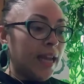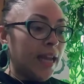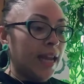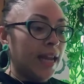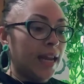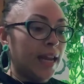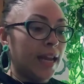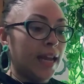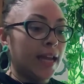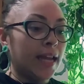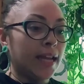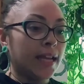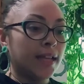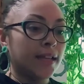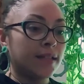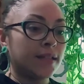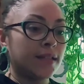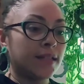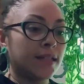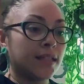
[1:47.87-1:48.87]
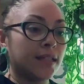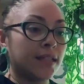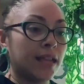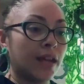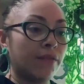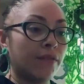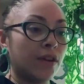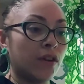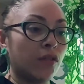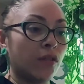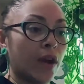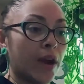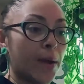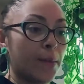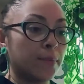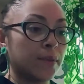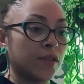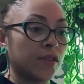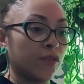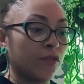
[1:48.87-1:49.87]
It is 7
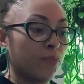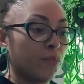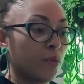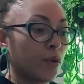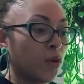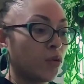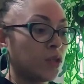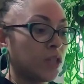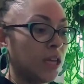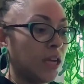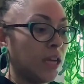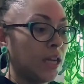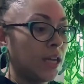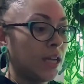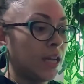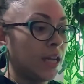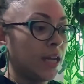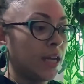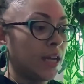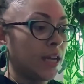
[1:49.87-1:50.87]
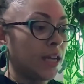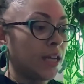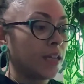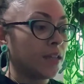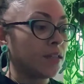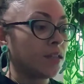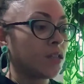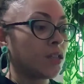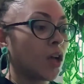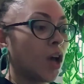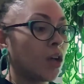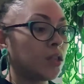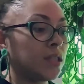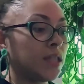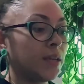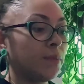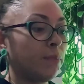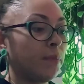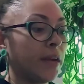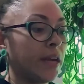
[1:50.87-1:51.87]
grams of protein. It is
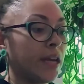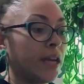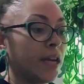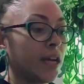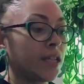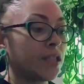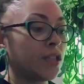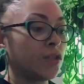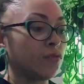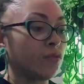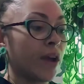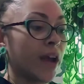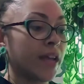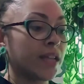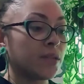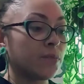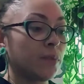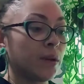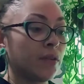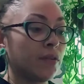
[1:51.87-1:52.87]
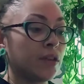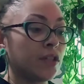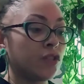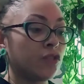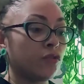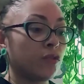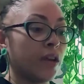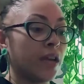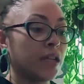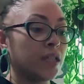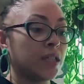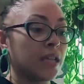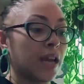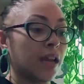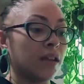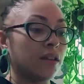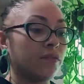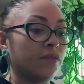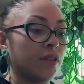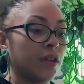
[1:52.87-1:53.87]
salted peanuts, raspberry strings,
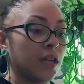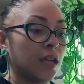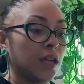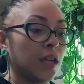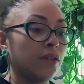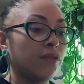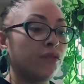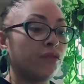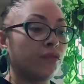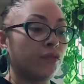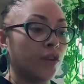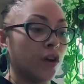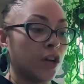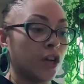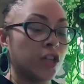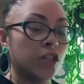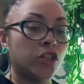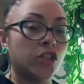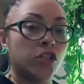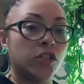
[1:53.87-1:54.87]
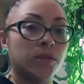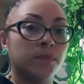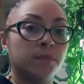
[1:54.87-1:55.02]
and vanilla fudge.